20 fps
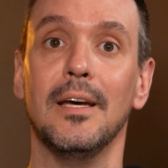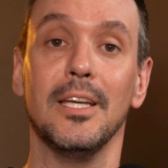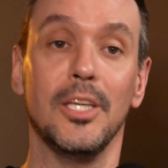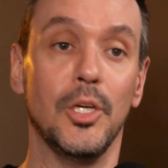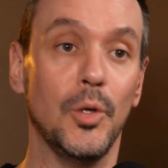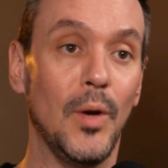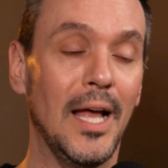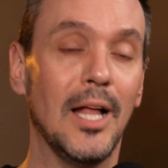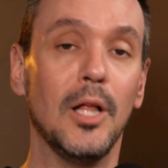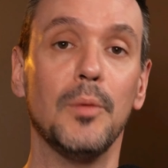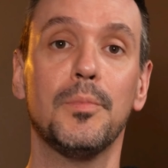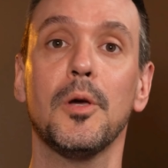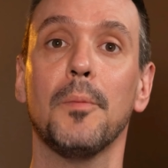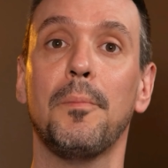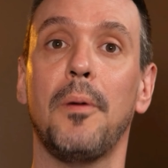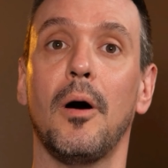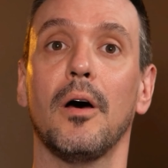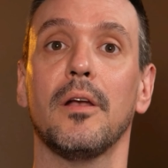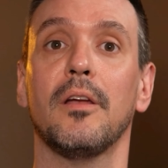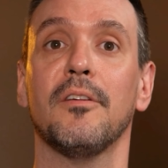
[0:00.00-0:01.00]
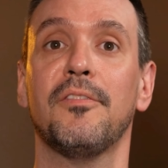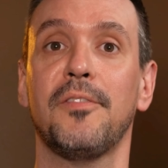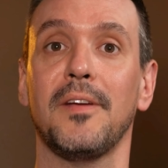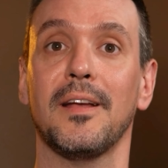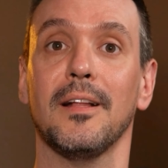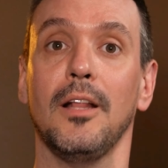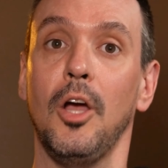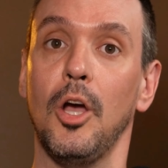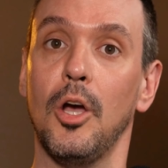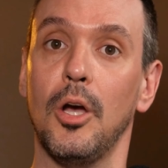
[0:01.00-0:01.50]
you help your partner
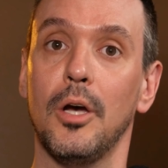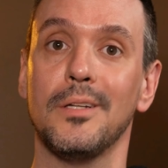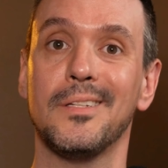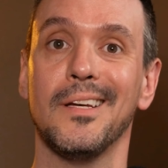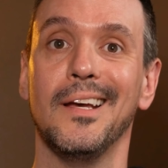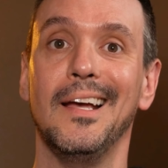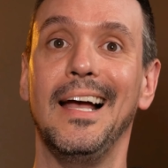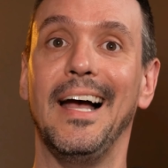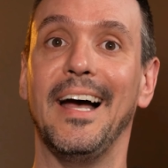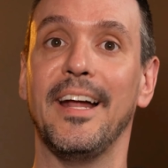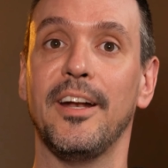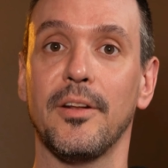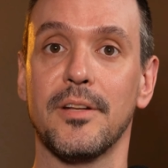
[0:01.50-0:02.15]
feel heard and